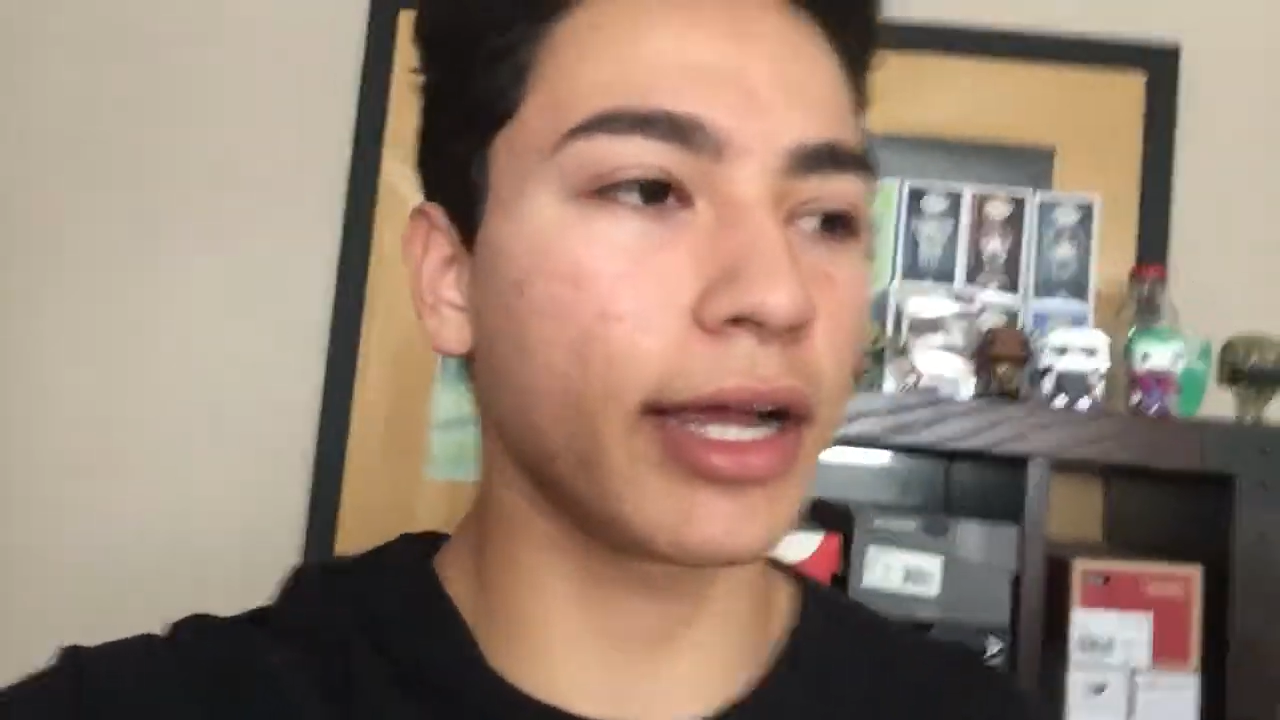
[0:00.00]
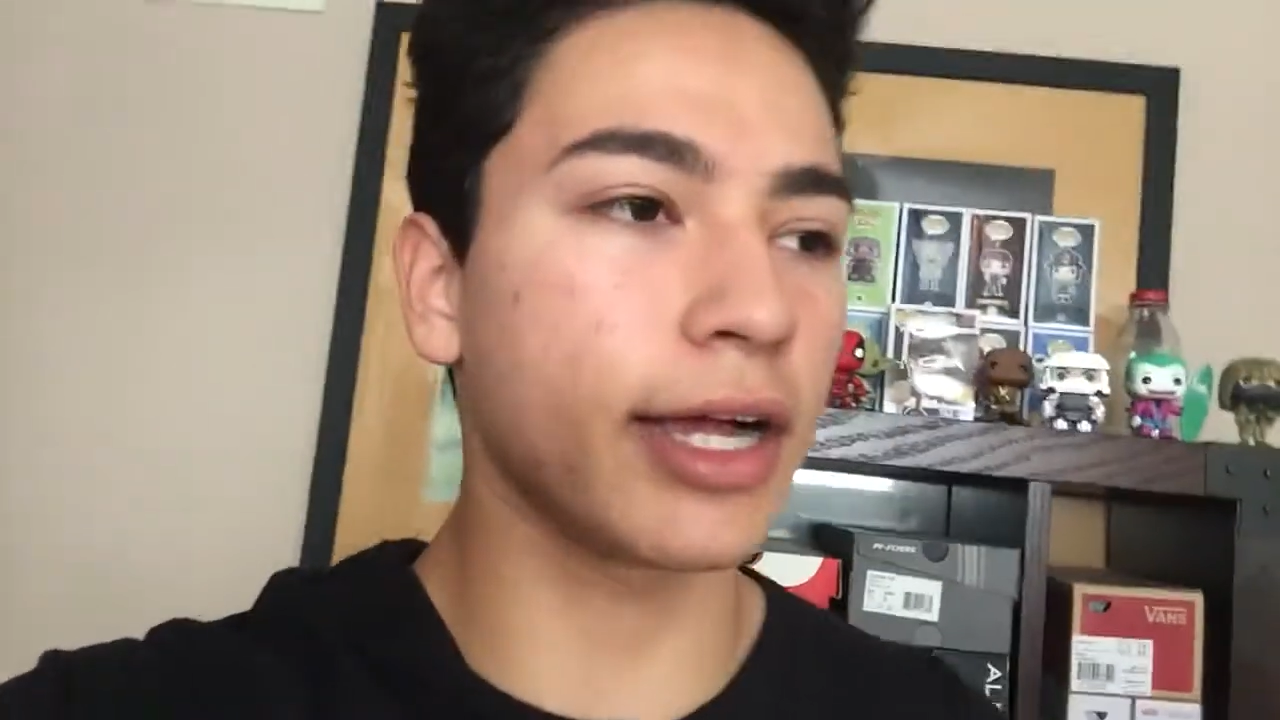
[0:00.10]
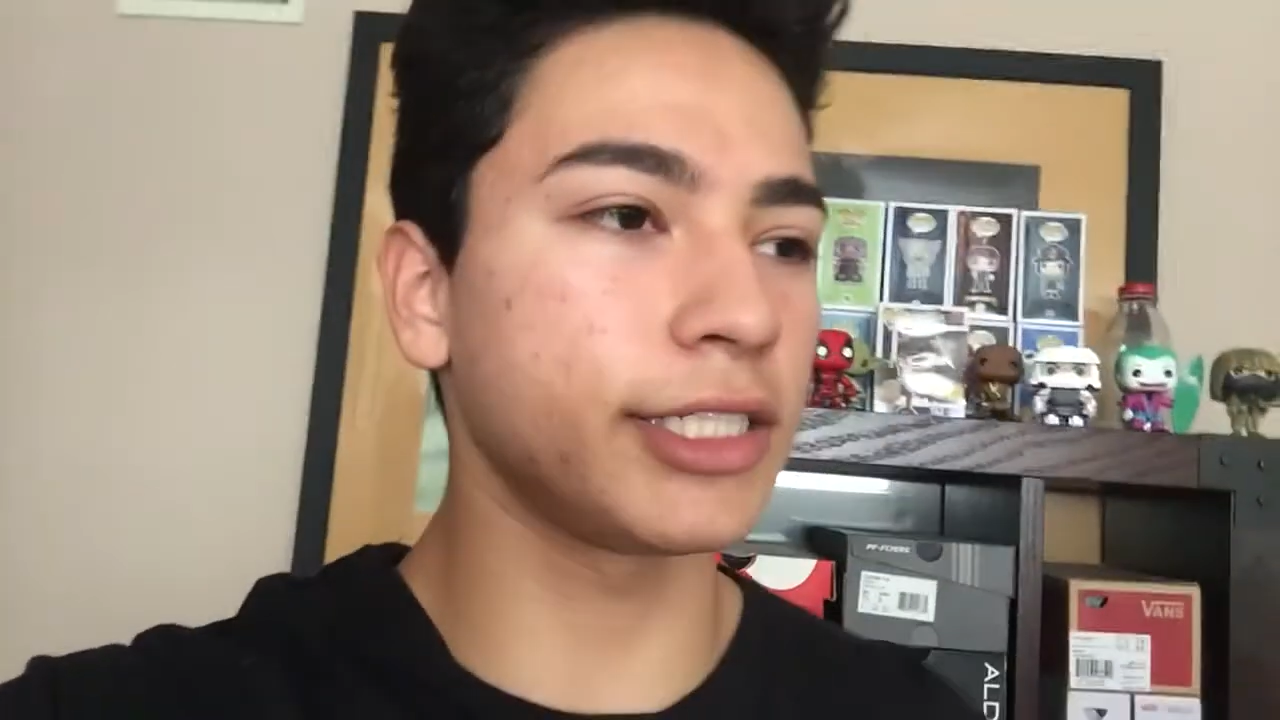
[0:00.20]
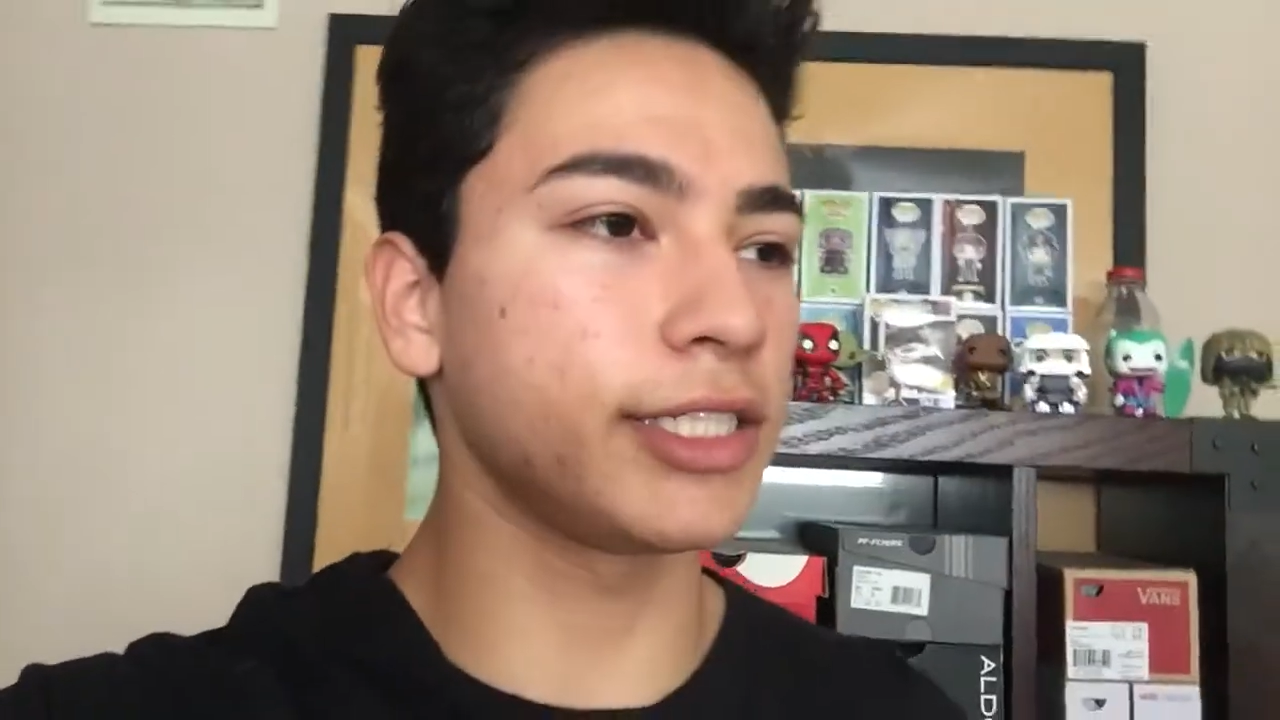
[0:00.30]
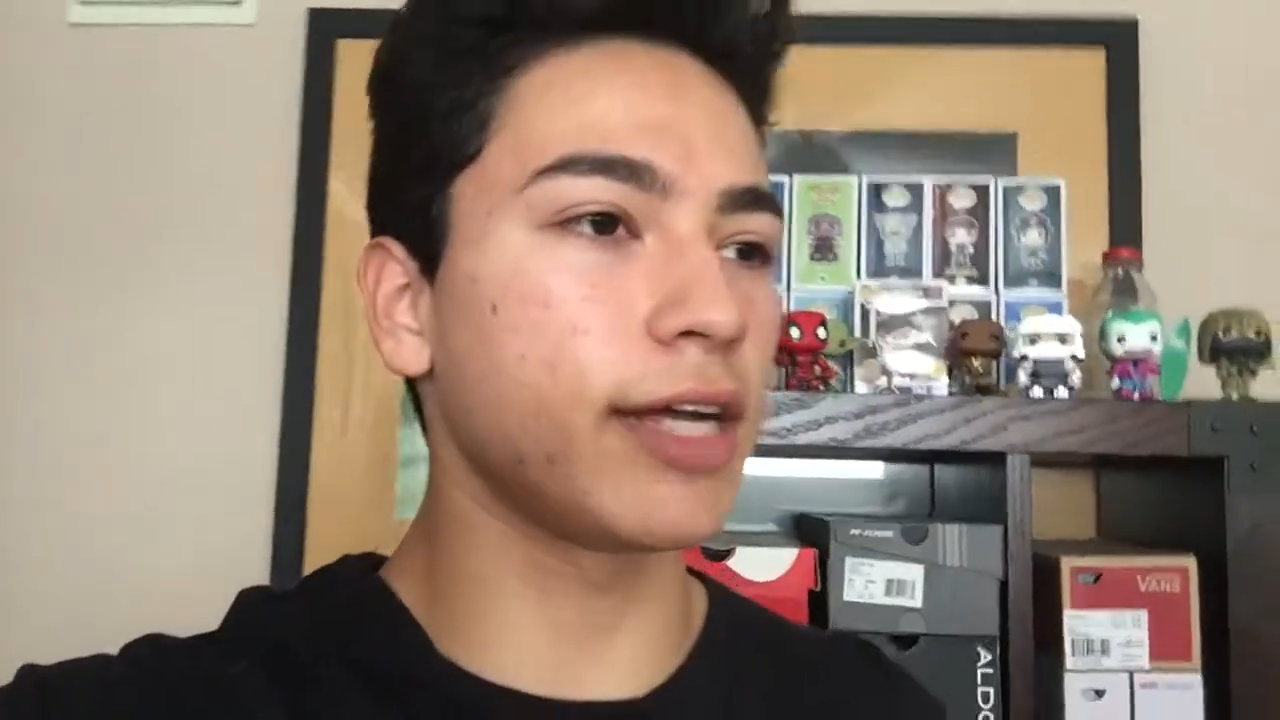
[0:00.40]

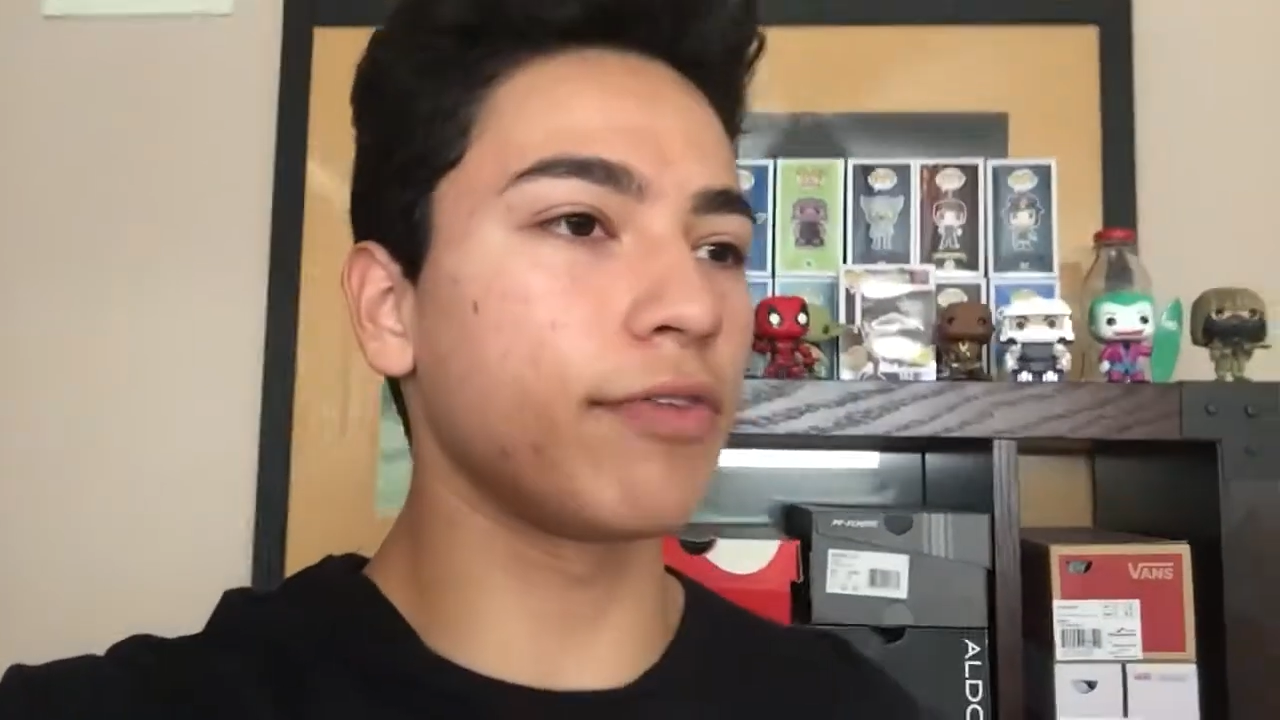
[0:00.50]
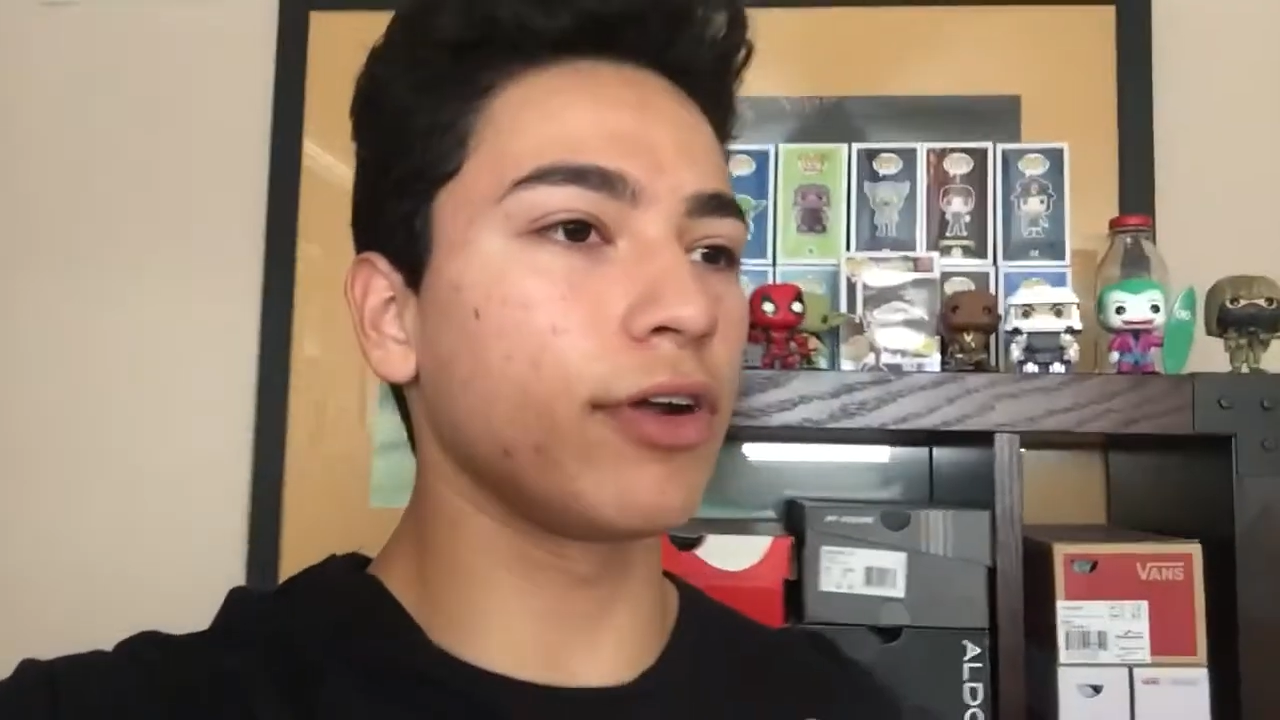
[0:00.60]
because you never